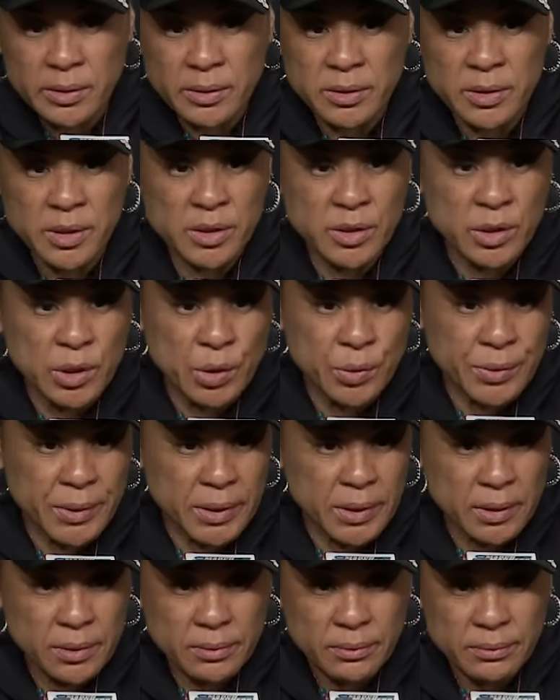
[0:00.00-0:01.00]
just do
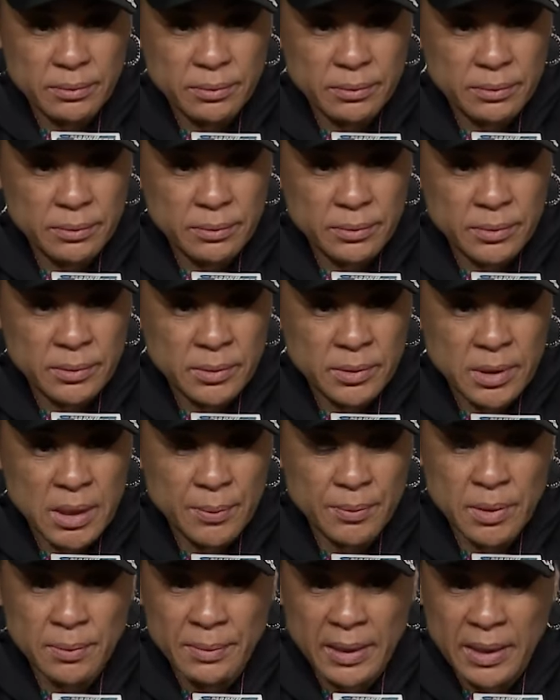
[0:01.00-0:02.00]
it.
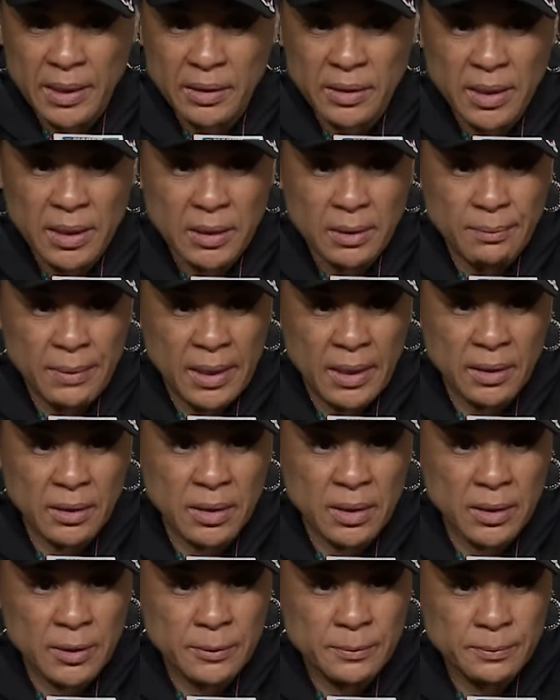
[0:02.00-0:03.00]
Keep the main thing the main
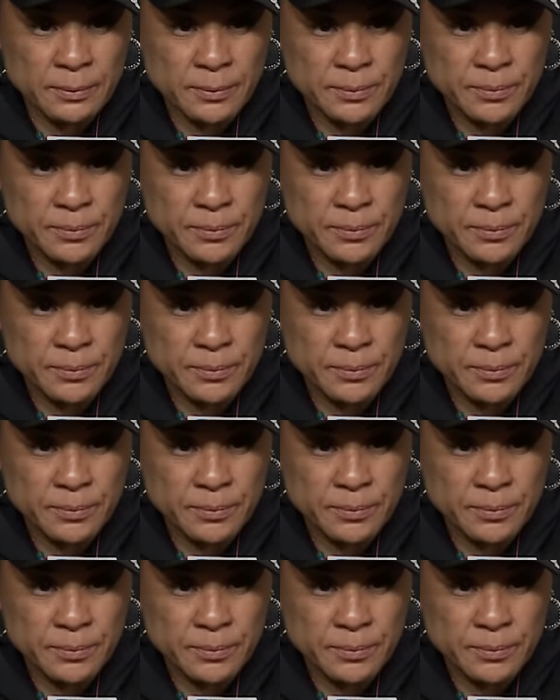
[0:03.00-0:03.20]
thing.